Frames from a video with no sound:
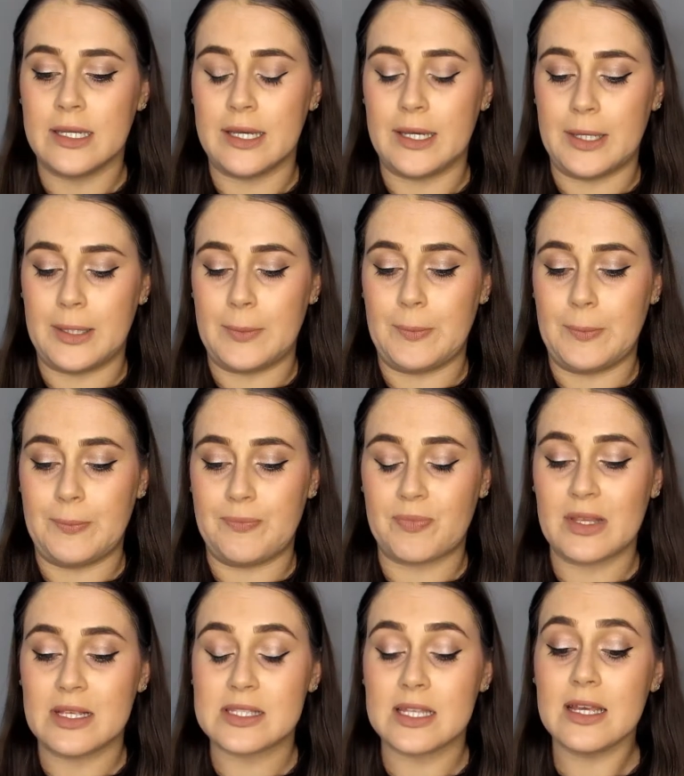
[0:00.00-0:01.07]

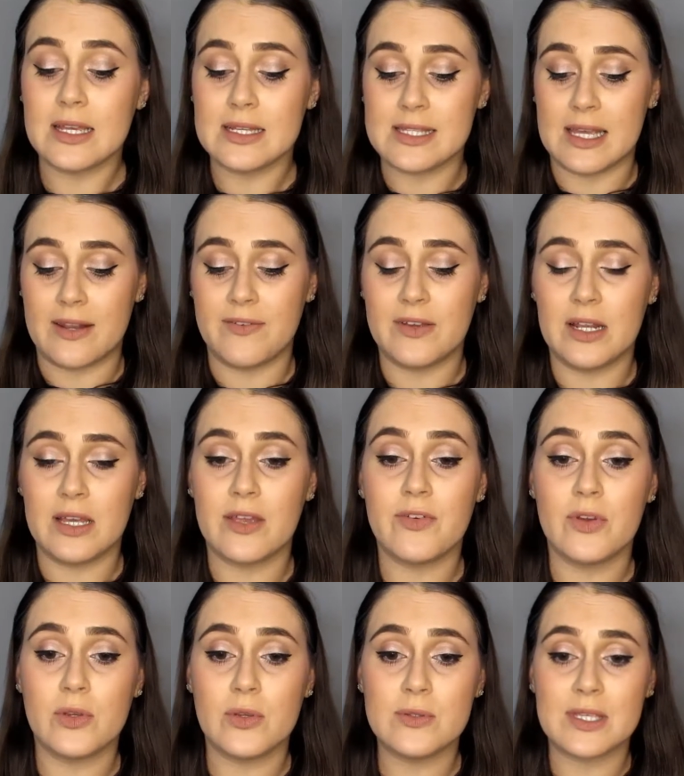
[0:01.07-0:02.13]
So like I said, I feel like if
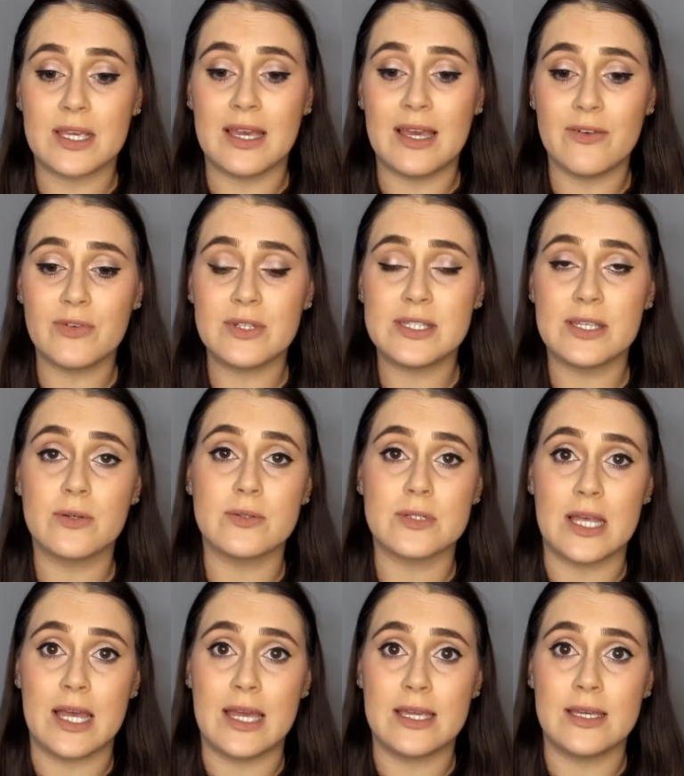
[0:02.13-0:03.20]
you're using it every single
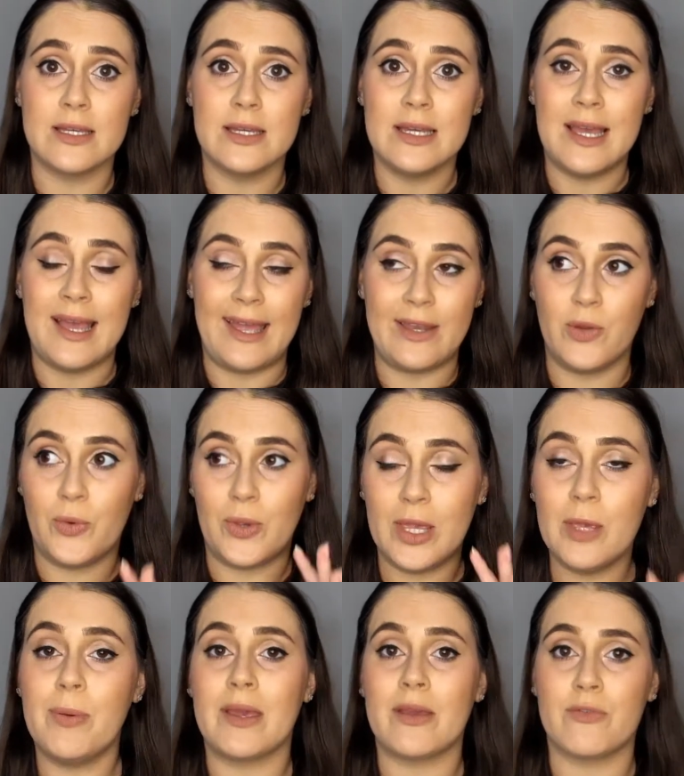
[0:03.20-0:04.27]
day and you're
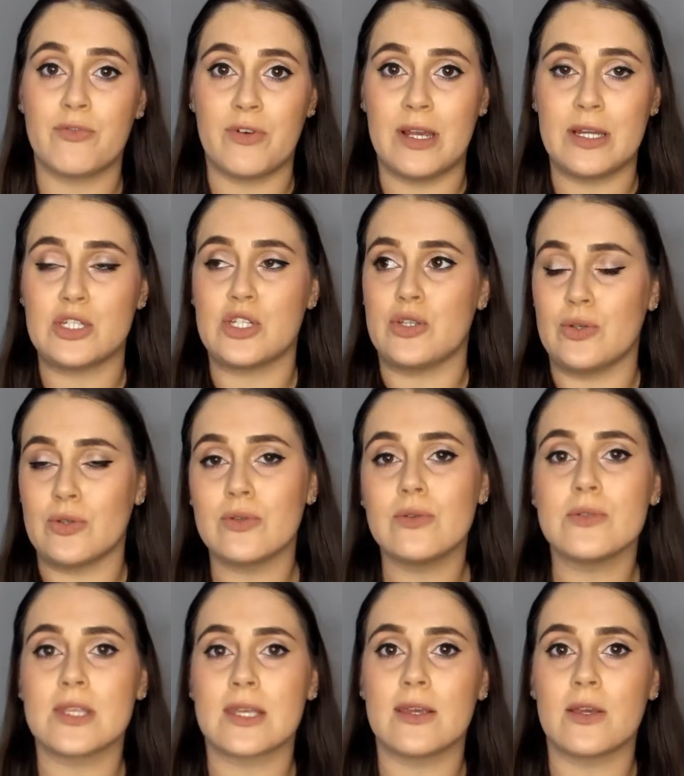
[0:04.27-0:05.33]
keeping it fresh and you're
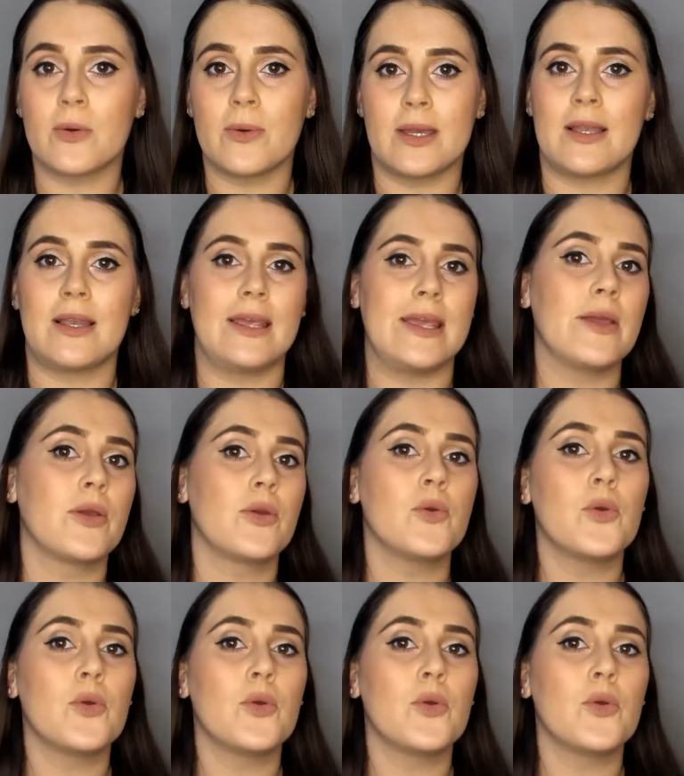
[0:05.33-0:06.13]
using it quickly,